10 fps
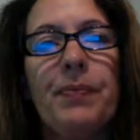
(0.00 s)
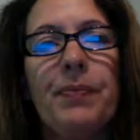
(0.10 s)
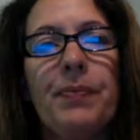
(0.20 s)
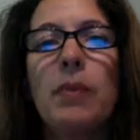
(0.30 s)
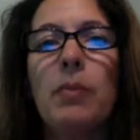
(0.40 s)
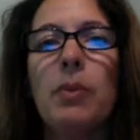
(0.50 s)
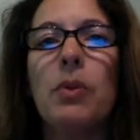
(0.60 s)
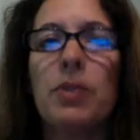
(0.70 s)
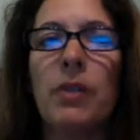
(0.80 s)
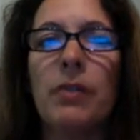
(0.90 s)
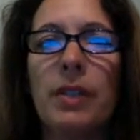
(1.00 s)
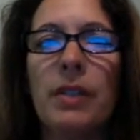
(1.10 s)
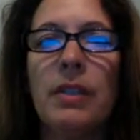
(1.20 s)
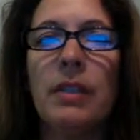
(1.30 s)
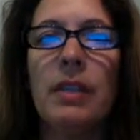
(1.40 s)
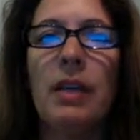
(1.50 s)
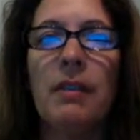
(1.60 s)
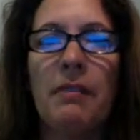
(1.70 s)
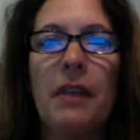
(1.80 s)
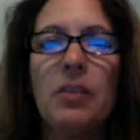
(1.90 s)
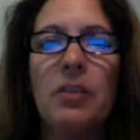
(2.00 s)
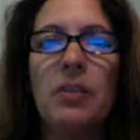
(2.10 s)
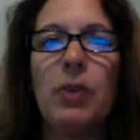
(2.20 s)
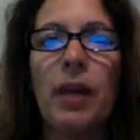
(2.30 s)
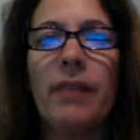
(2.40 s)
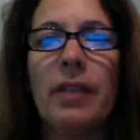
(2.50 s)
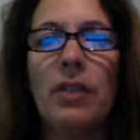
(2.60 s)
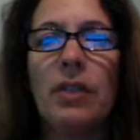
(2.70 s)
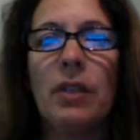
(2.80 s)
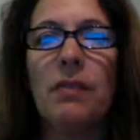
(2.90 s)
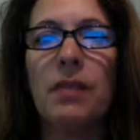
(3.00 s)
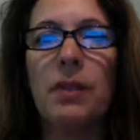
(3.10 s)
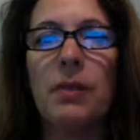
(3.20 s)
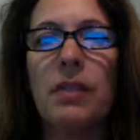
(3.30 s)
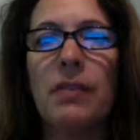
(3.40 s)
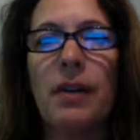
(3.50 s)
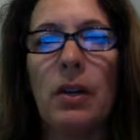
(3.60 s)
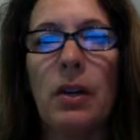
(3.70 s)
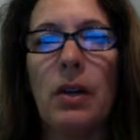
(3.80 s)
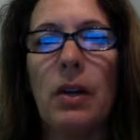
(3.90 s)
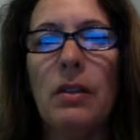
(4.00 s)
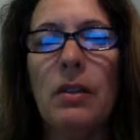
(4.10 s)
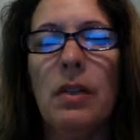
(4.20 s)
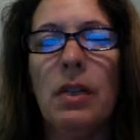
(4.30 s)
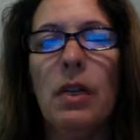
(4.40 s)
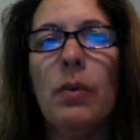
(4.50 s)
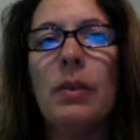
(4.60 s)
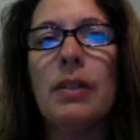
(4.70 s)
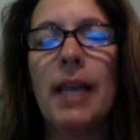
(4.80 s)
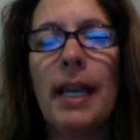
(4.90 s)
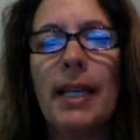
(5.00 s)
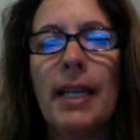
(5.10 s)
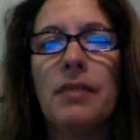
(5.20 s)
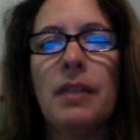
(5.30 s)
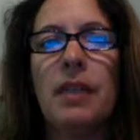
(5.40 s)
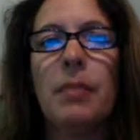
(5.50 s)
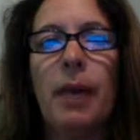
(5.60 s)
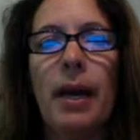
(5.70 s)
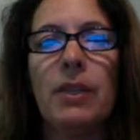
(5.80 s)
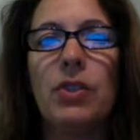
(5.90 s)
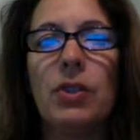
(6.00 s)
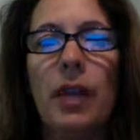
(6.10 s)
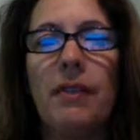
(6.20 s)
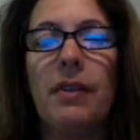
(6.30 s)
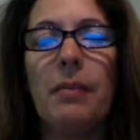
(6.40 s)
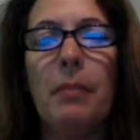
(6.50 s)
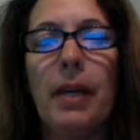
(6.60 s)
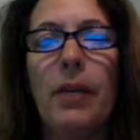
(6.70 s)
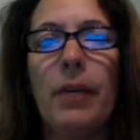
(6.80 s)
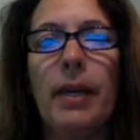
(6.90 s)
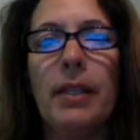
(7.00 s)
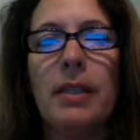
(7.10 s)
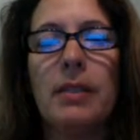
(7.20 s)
Getting pulled over and found to be driving under the influence of alcohol will negatively impact your life in many ways.